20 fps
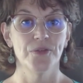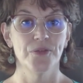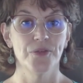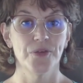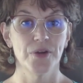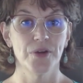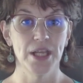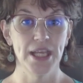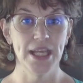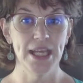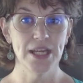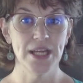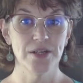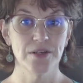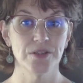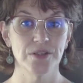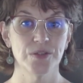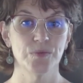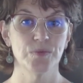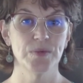For
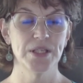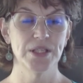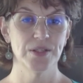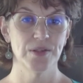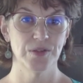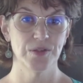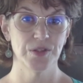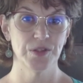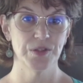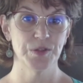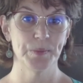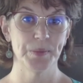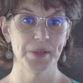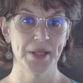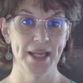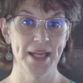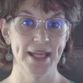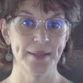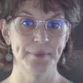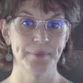years, researchers
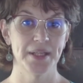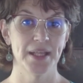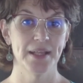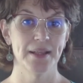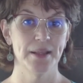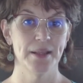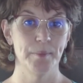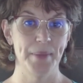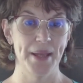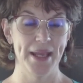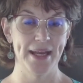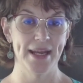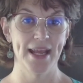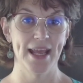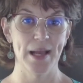blamed the beta